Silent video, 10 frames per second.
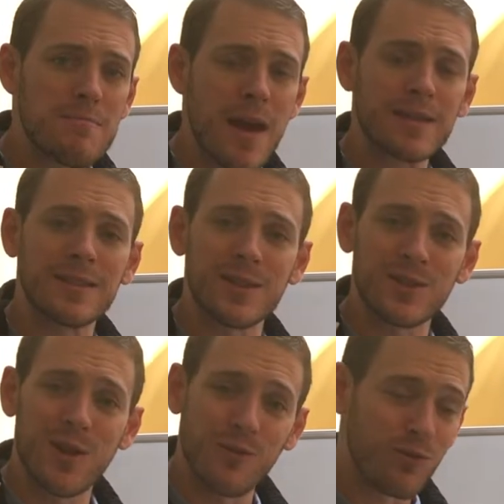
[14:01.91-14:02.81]

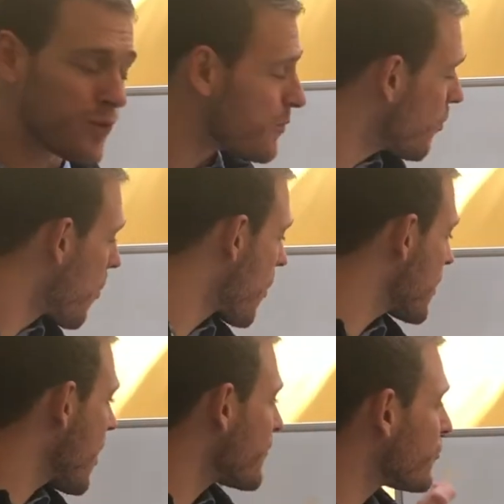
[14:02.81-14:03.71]
message of
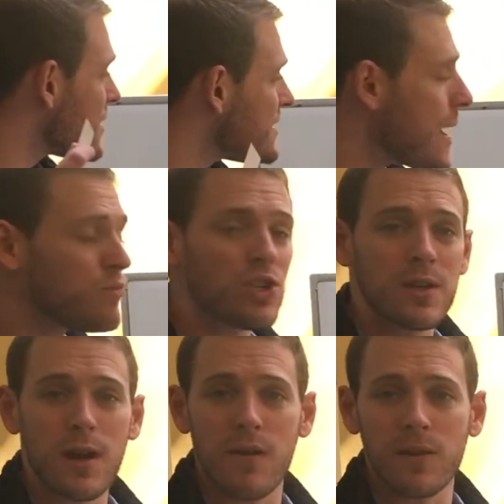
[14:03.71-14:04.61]
reward, of
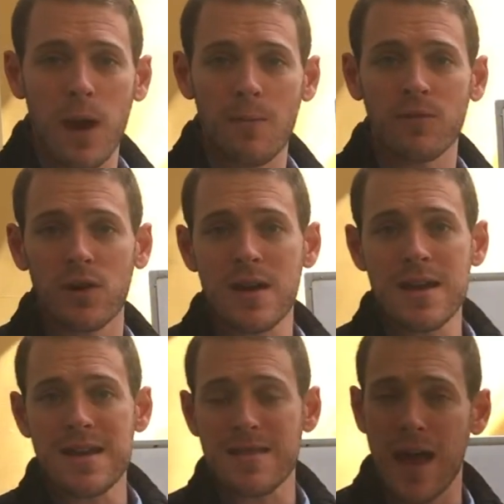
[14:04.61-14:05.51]
redemption, of comfort
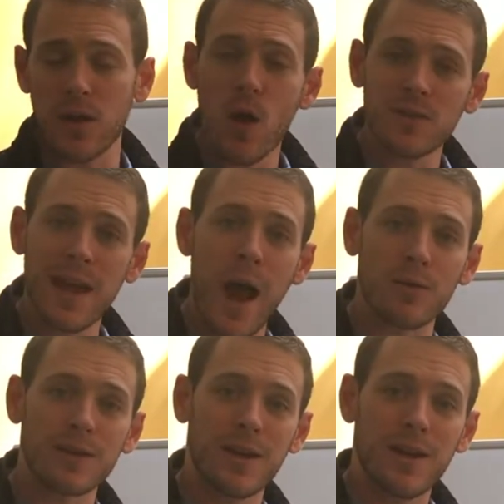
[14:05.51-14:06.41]
that goes
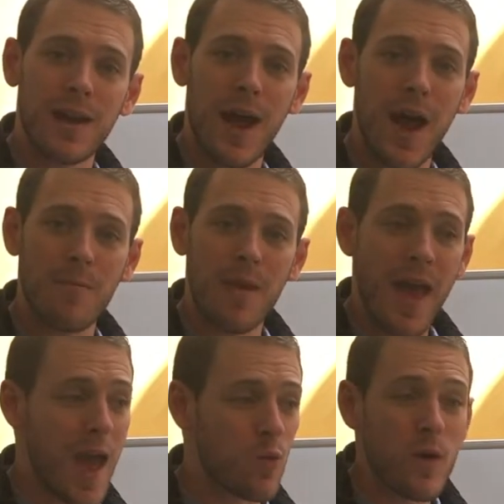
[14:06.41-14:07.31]
out.
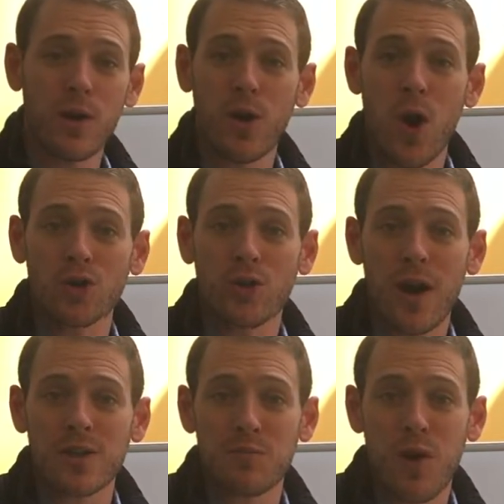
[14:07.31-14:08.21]
And we are called
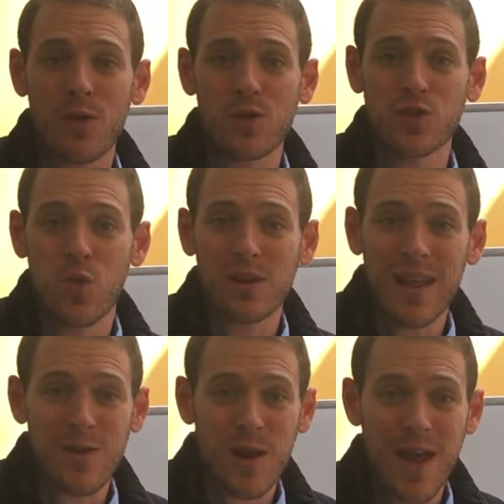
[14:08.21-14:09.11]
Christ's brothers, so we're
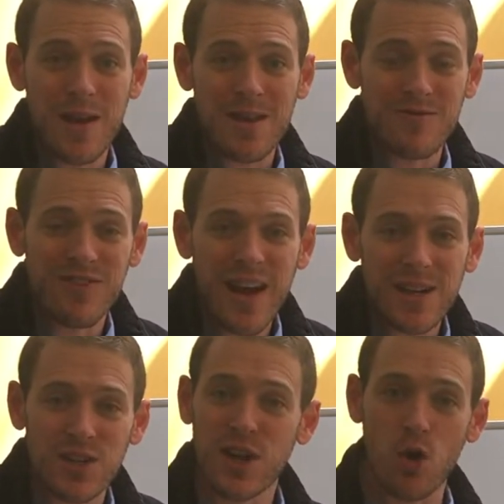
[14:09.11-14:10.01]
allowed and
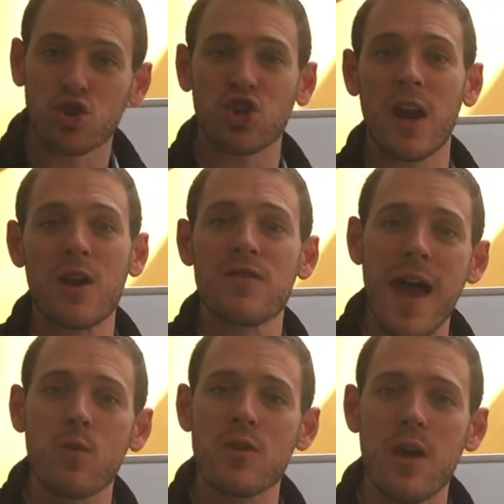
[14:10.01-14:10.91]
invited to go share
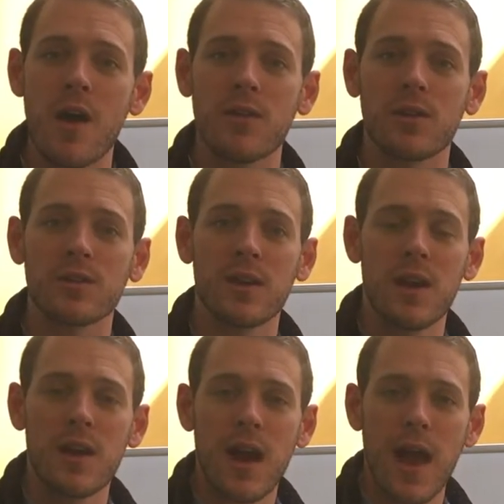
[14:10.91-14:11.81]
that with others.
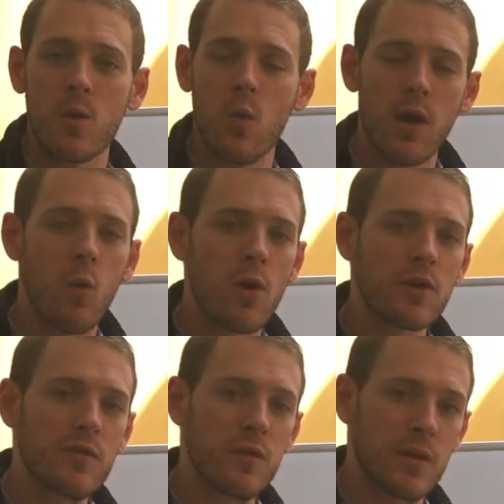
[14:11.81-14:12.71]
And what a
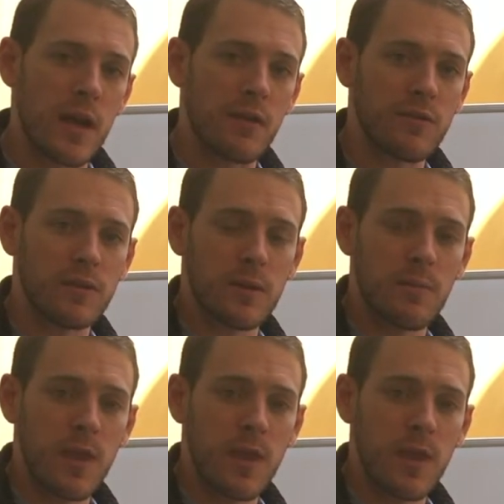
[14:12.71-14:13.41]
wonderful gift,